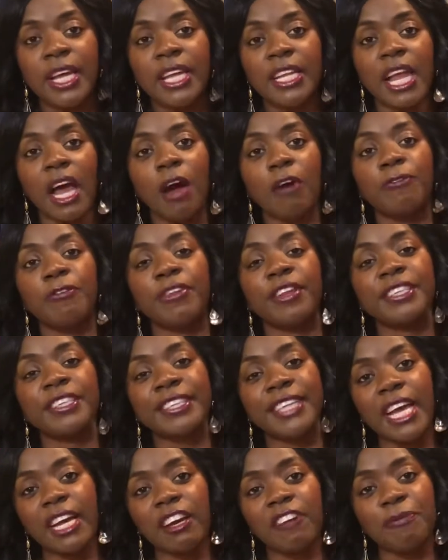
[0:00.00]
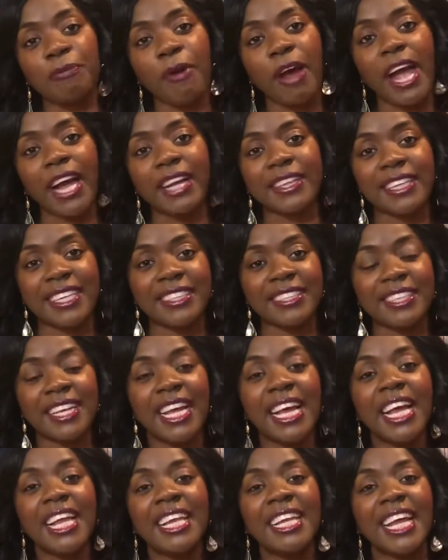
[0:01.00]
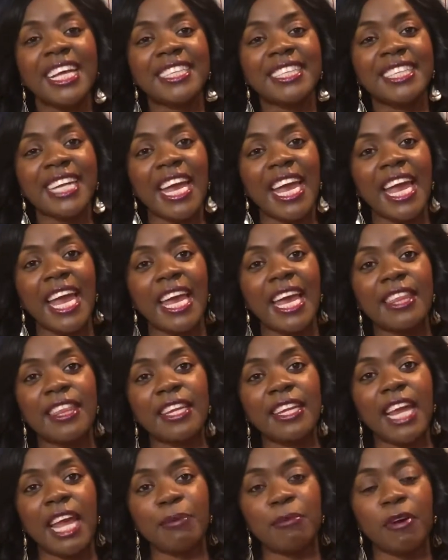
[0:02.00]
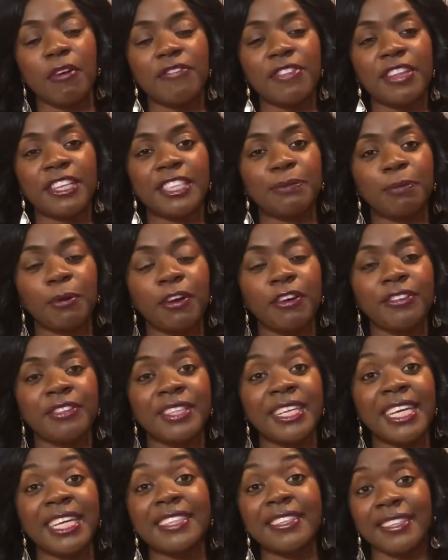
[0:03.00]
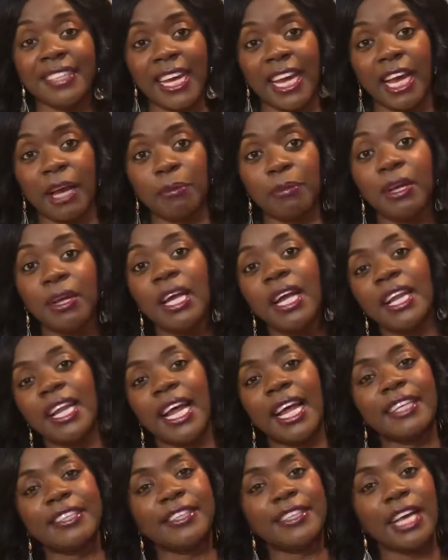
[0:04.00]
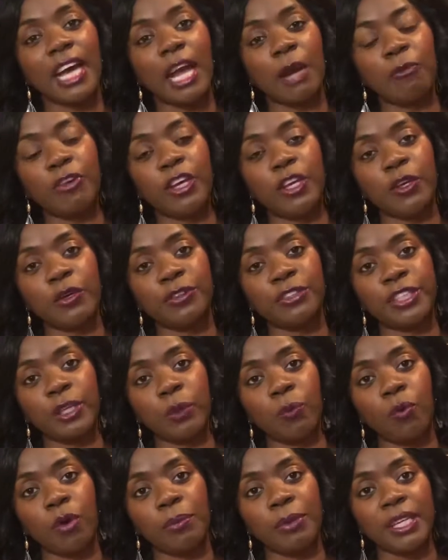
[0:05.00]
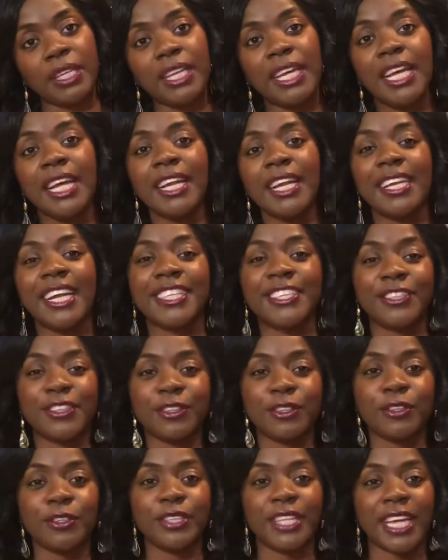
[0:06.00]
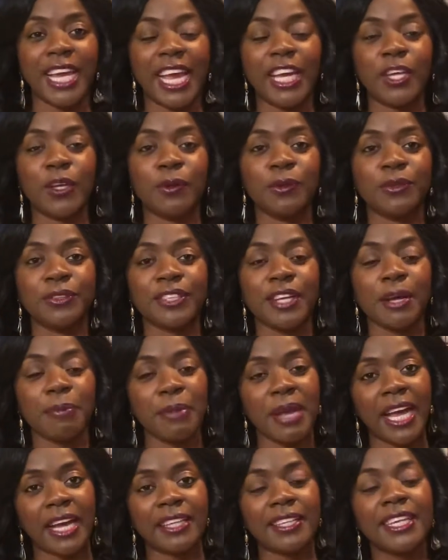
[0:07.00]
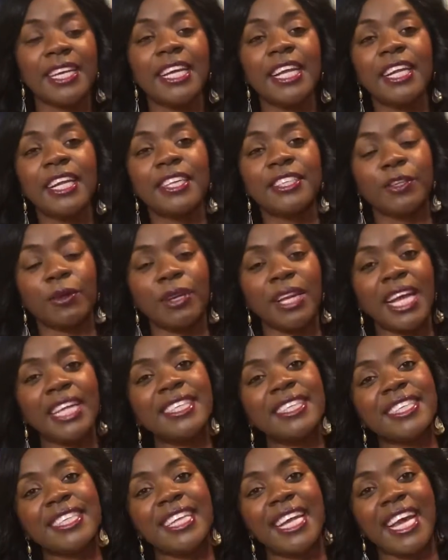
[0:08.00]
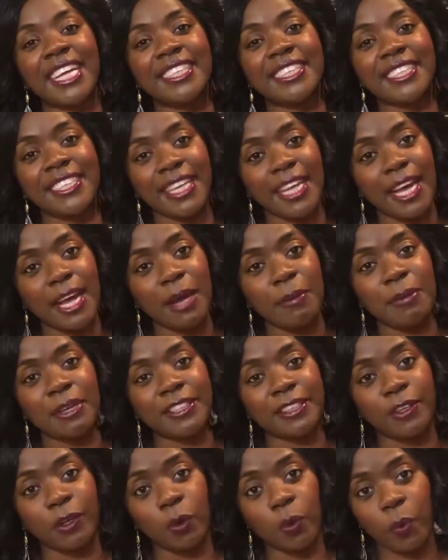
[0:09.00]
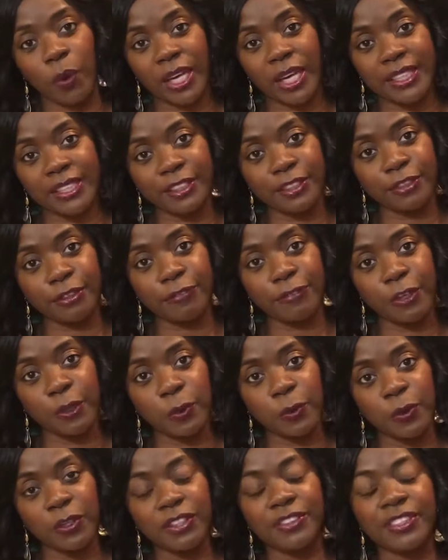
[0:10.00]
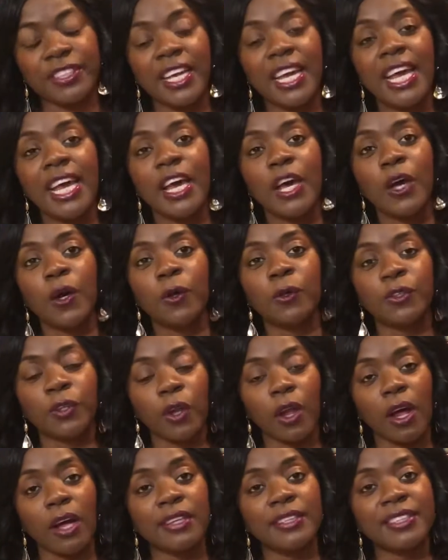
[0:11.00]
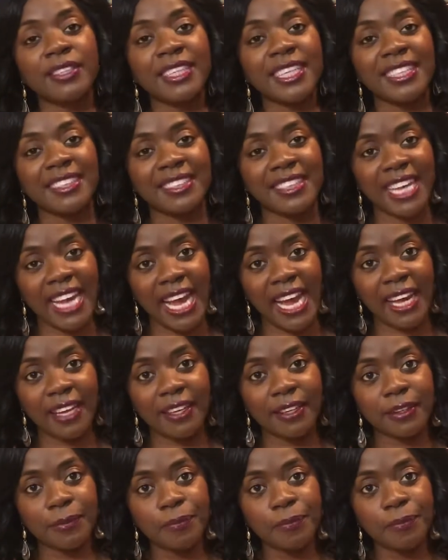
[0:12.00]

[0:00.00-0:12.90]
Now, for the sake of practice, let's say the name of this person is Sam. Last time we used a woman, let's today use a man. So let's say Sam is an acquaintance of yours who's lost his dad.